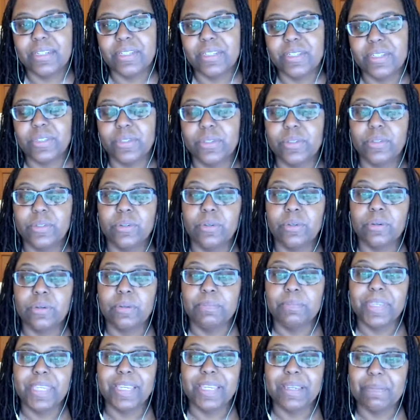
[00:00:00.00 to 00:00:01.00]

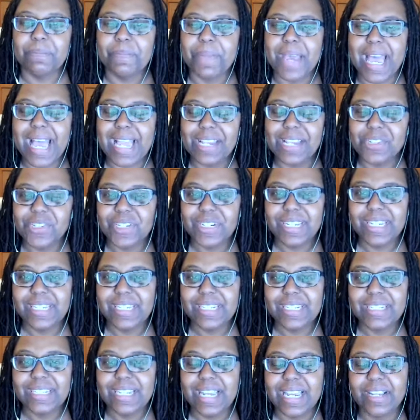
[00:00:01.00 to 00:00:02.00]
to be
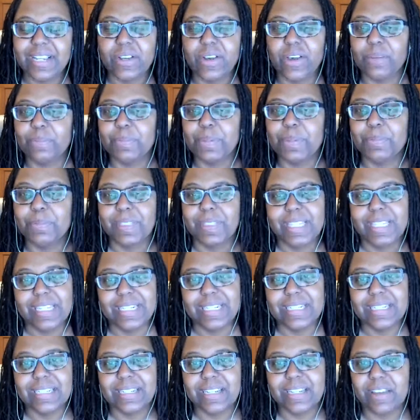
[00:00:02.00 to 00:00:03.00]
compassionate and call people
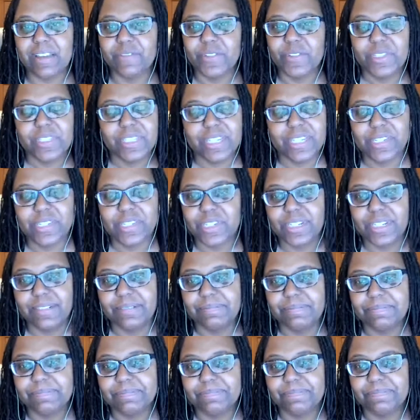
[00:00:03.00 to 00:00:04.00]
into
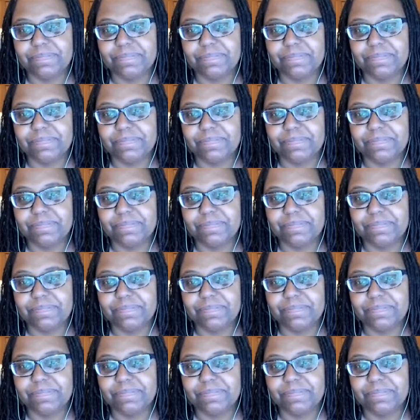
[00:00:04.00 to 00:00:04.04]
conversation,